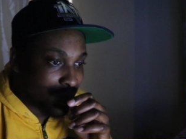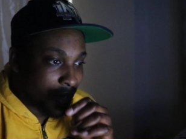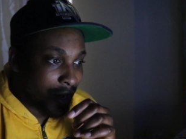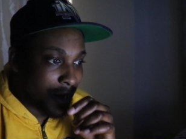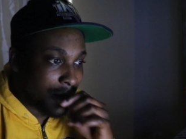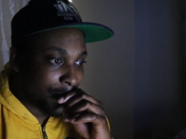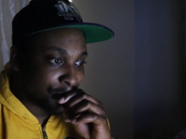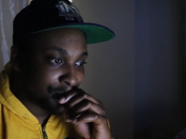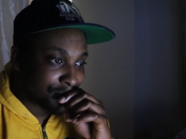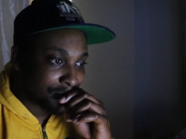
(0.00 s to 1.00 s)

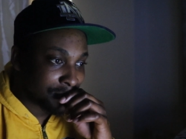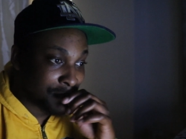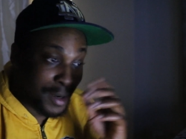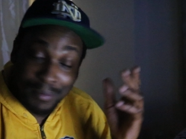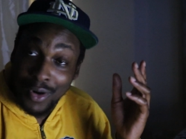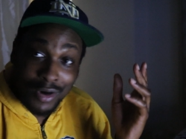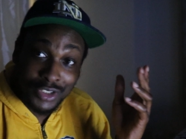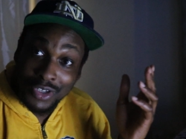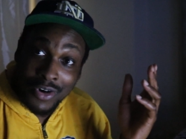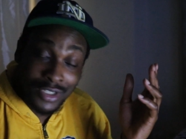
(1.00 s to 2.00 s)
But Paul
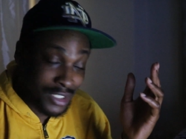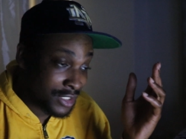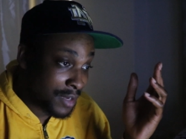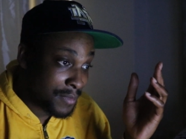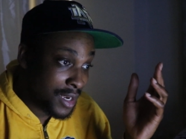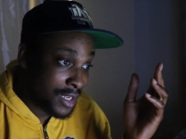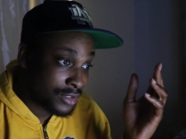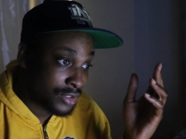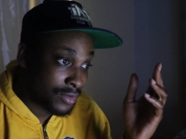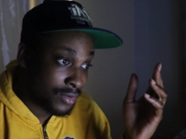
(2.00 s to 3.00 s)
George is committing
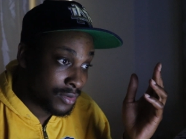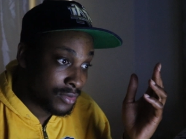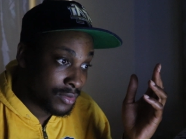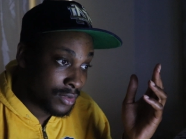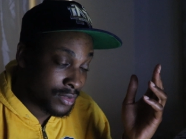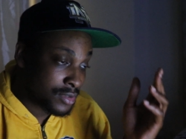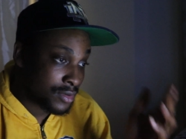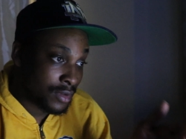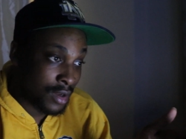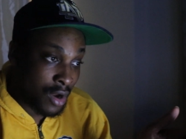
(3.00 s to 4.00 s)
to
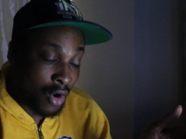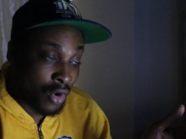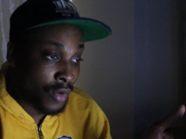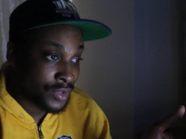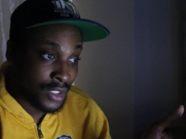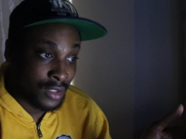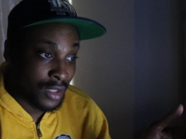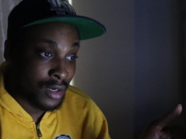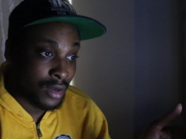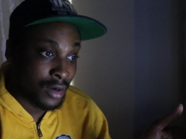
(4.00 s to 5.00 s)
the Oklahoma City
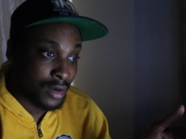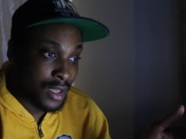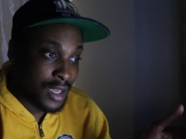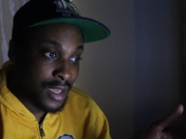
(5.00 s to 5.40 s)
Thunder.